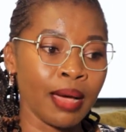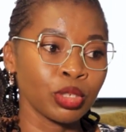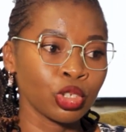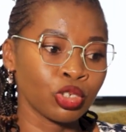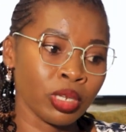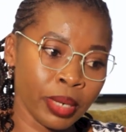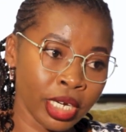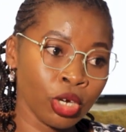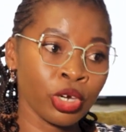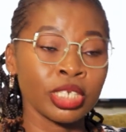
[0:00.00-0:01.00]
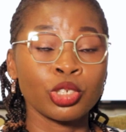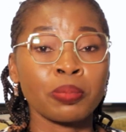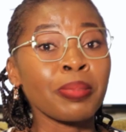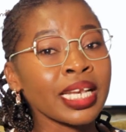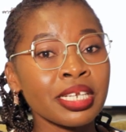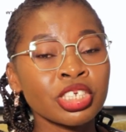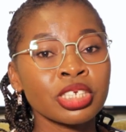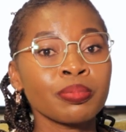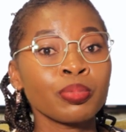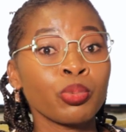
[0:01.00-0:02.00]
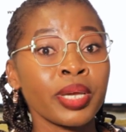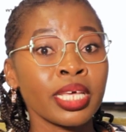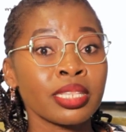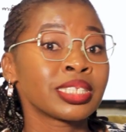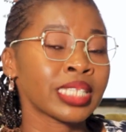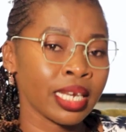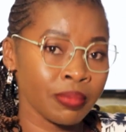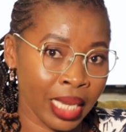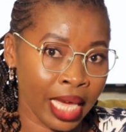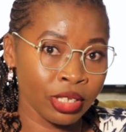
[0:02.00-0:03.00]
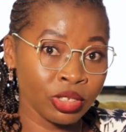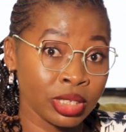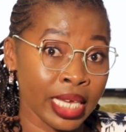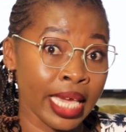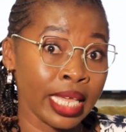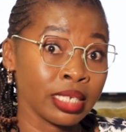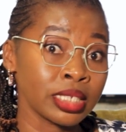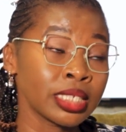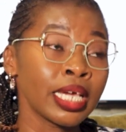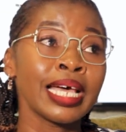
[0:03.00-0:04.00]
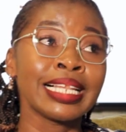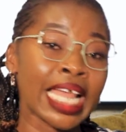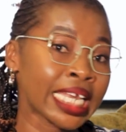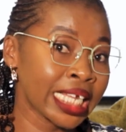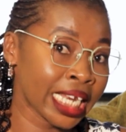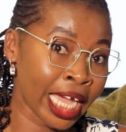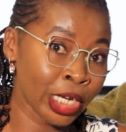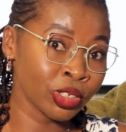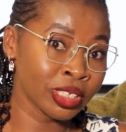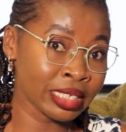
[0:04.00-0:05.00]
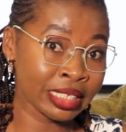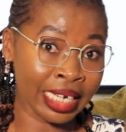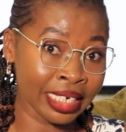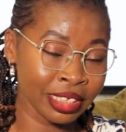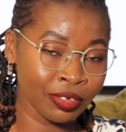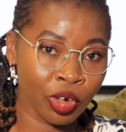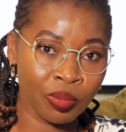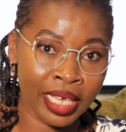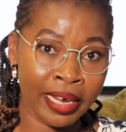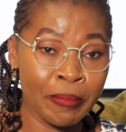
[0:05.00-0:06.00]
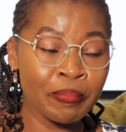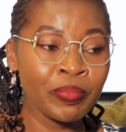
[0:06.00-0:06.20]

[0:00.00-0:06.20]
So Tunapanda got into a partnership with Startup Lions, and Learning Lions started from there.